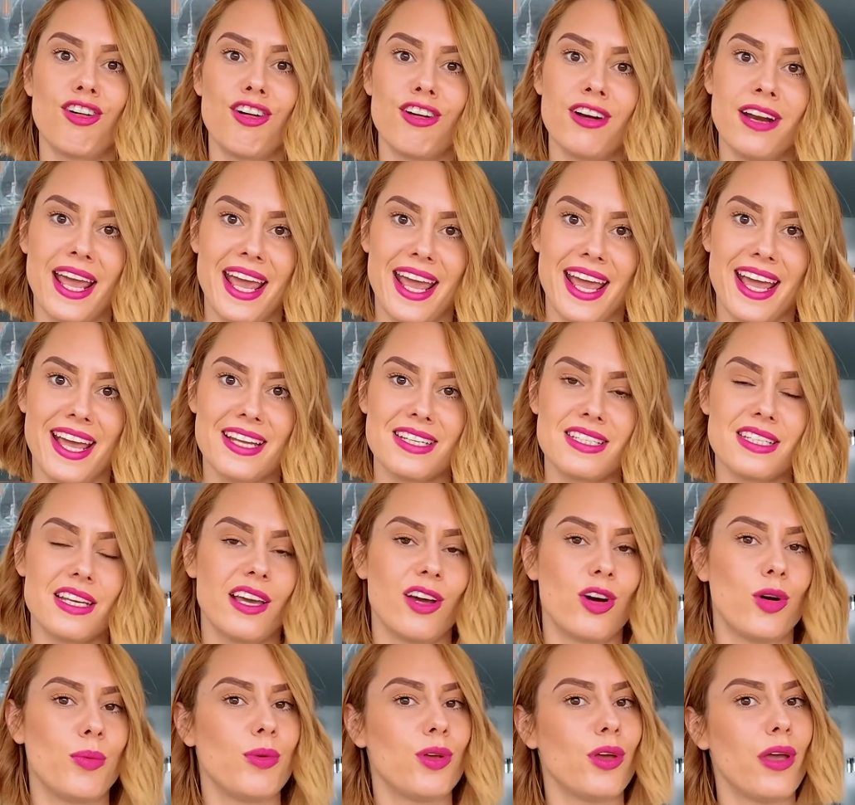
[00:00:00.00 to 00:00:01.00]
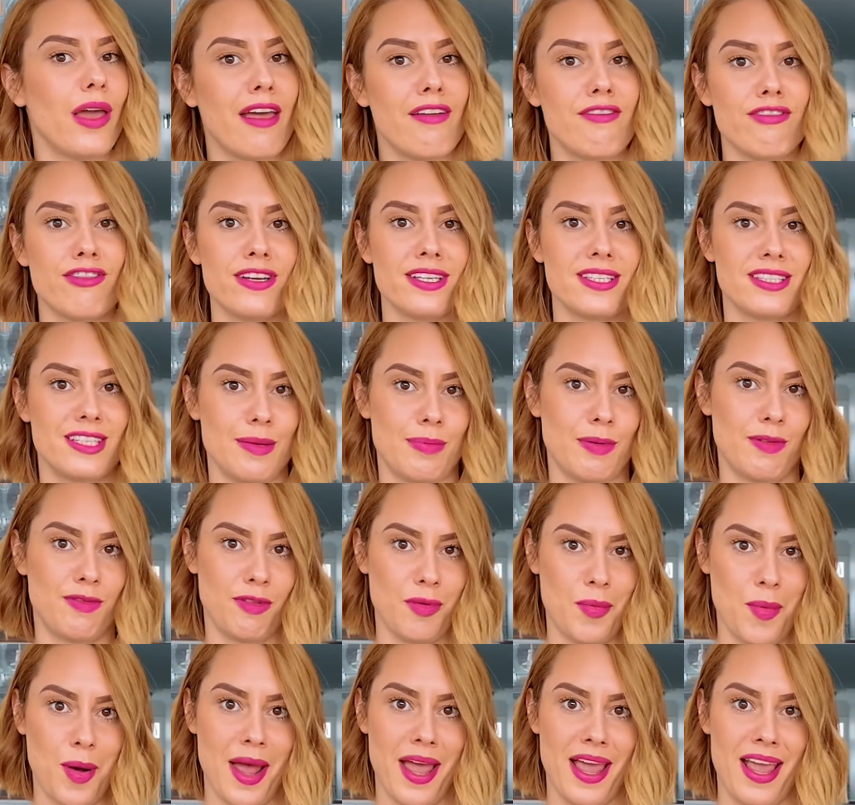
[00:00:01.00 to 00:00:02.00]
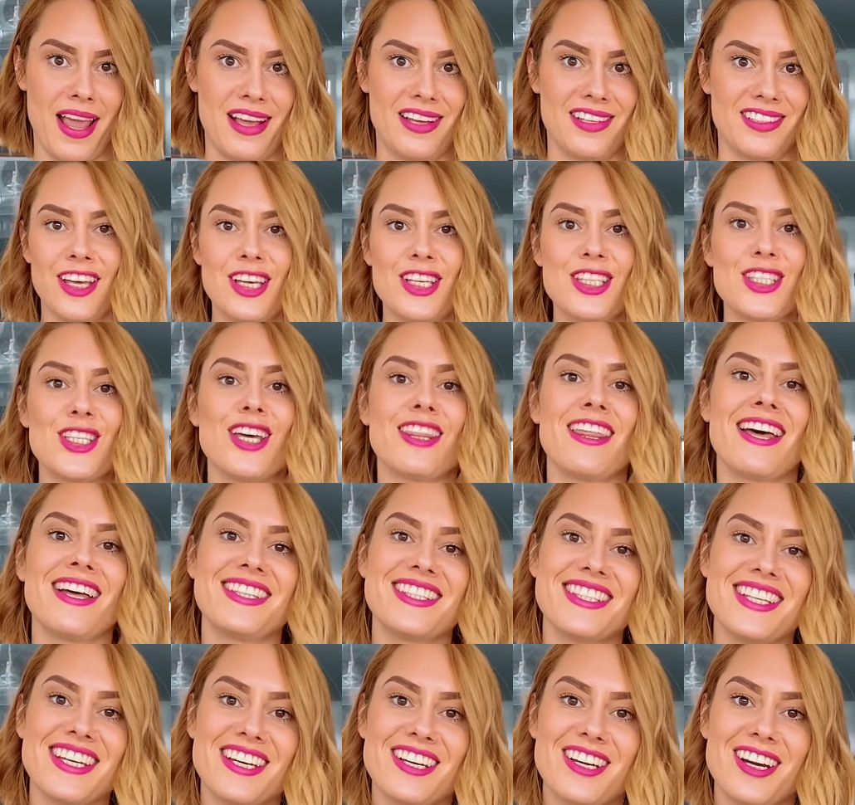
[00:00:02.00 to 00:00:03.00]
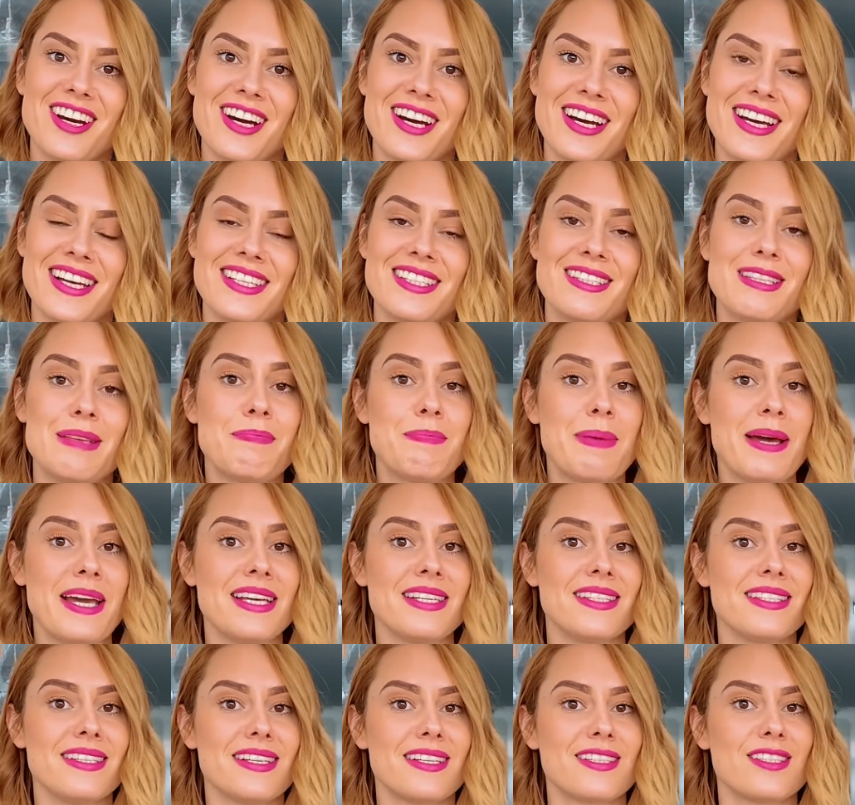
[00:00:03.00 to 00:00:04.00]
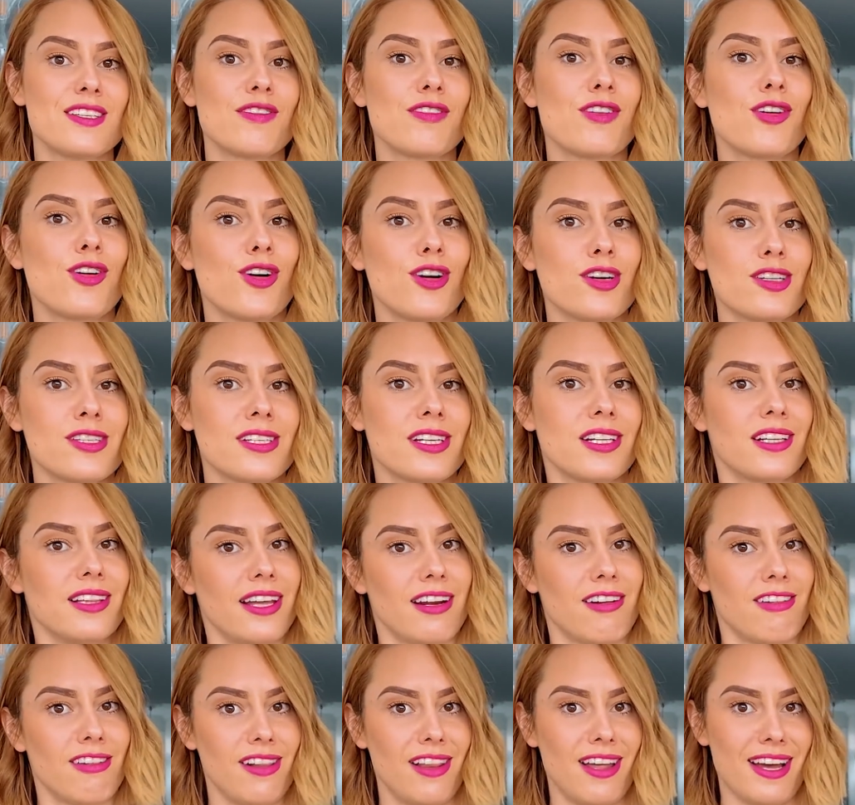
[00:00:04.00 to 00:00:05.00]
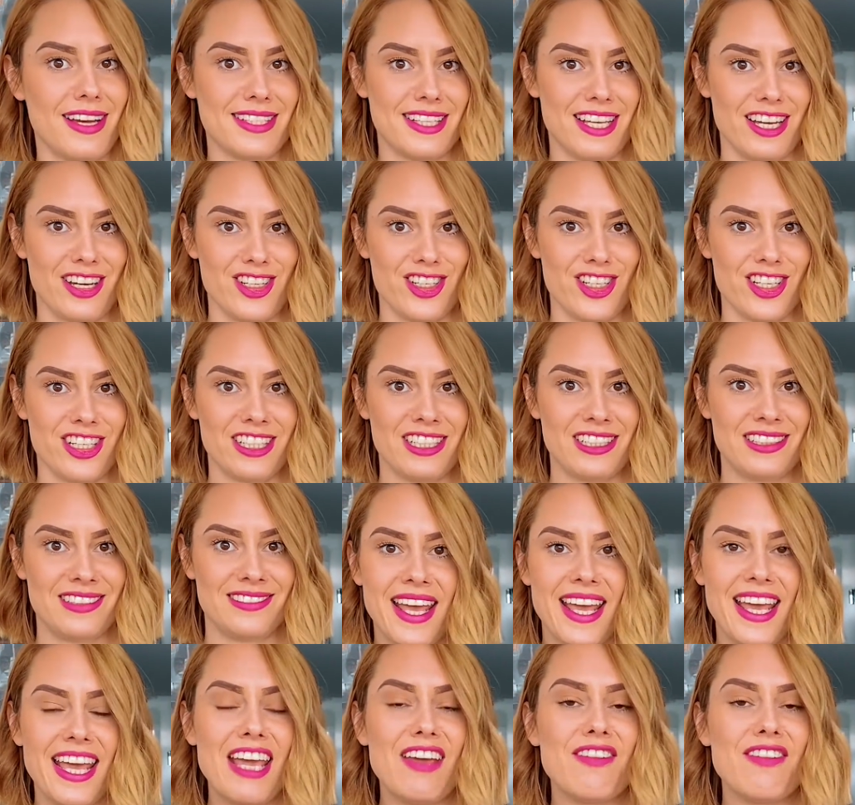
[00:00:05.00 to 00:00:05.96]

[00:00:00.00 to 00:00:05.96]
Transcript: on hand to help you every step of the way. So that's it, guys, the basics of cross-collateralisation.